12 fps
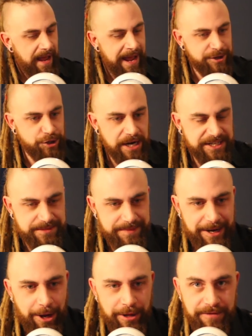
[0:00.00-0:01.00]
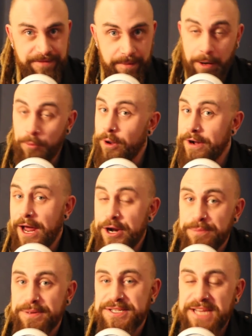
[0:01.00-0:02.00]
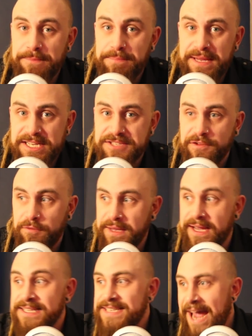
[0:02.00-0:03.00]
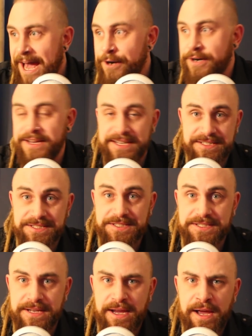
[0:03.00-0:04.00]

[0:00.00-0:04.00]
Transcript: And trust me, all of them are 100% peaceful because anarchists